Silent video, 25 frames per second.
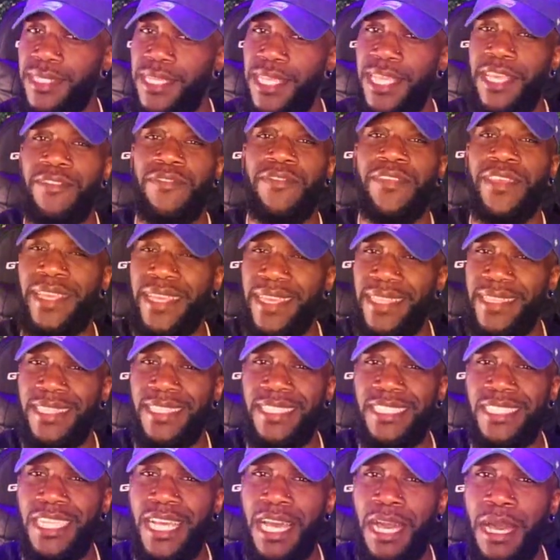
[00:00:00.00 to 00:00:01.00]
if you get the
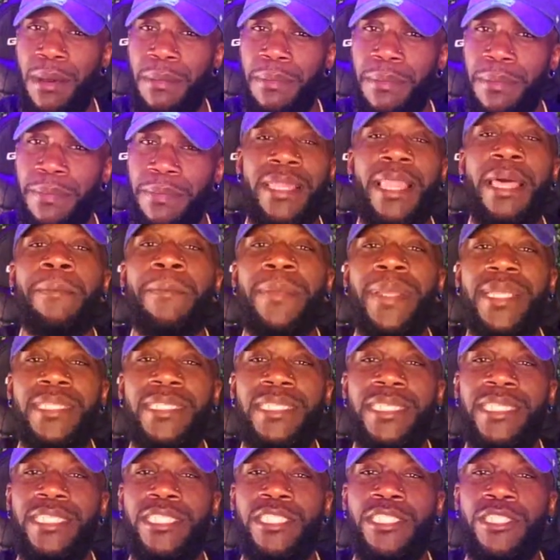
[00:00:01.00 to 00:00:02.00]
job. Let me
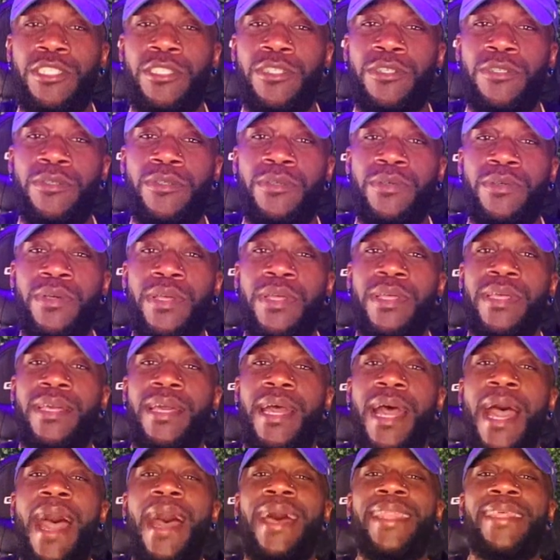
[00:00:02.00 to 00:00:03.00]
teach you
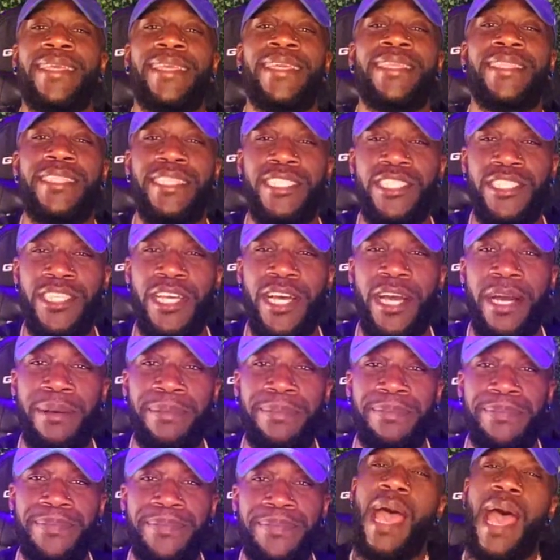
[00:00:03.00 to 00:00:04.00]
how to get the job.
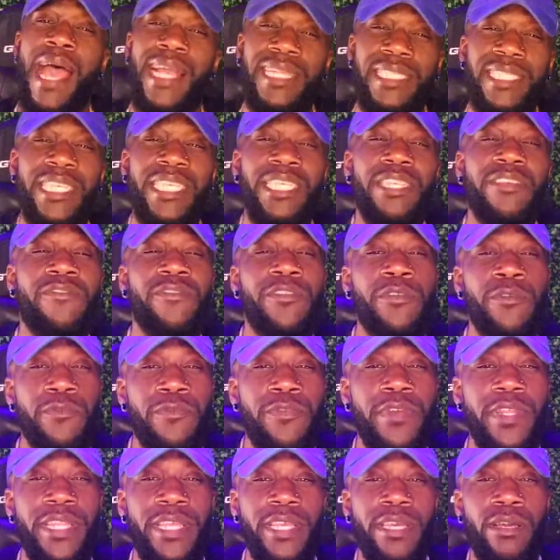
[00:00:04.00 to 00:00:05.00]
I seen a few
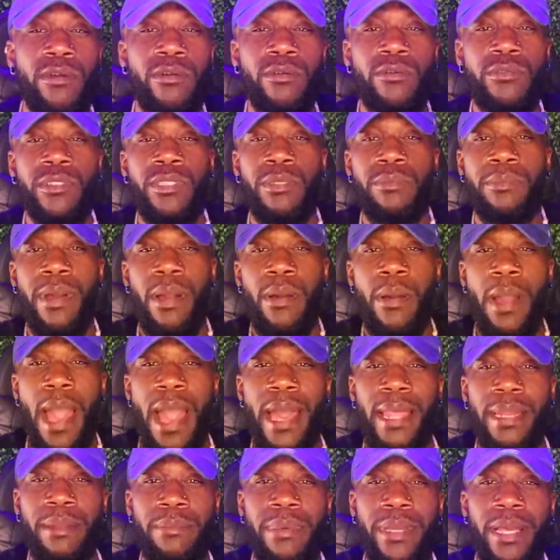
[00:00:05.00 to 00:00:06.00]
videos about
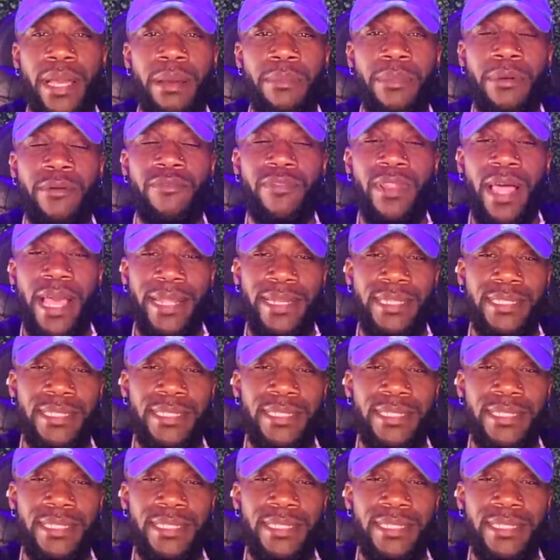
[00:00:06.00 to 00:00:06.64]
how to become a flight